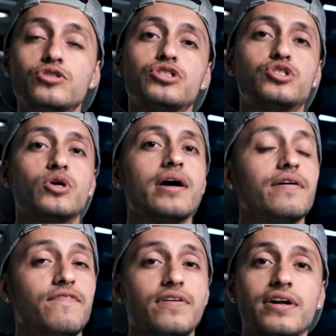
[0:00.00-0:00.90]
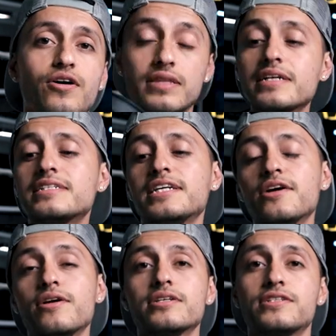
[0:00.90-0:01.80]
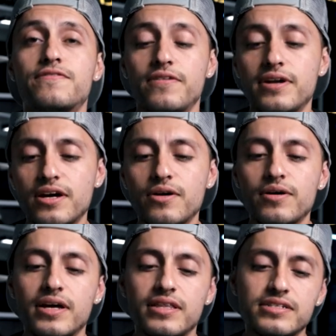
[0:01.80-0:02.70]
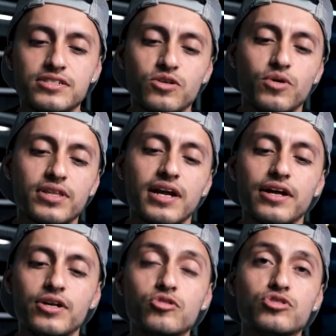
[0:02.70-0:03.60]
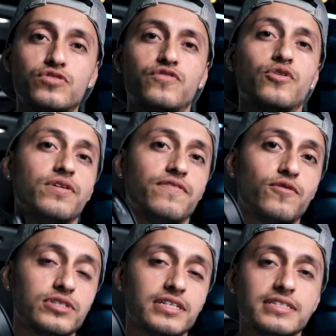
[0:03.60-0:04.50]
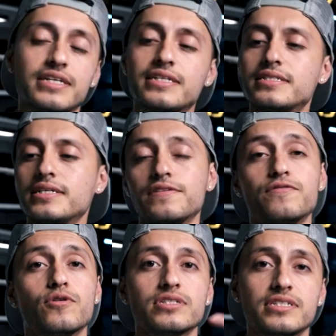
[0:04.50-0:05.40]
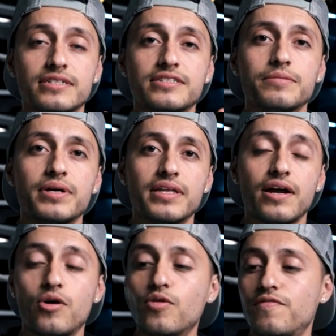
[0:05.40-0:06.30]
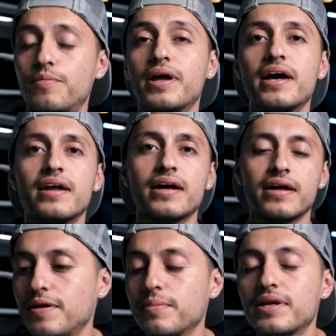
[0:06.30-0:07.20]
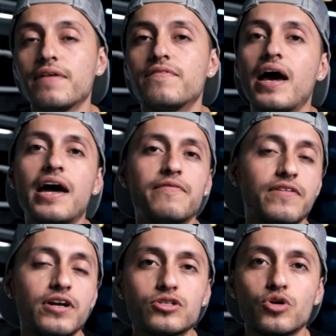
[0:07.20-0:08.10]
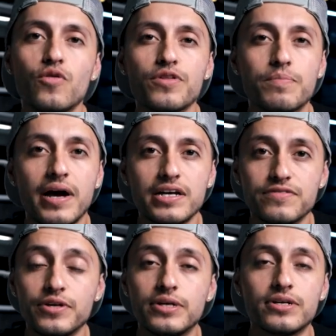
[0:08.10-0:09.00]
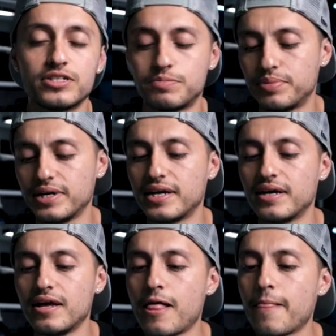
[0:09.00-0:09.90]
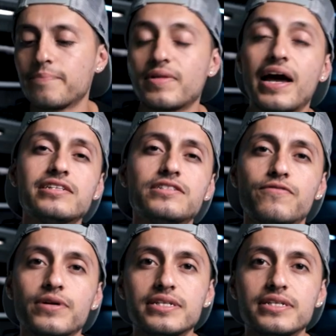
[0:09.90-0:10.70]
you should try a Fresnel. This here is a Fresnel, and this is the one that I use for the Forza 60, Forza 60B that I own from Nanlite. I mean, I've had Fresnels over the past few years, but as of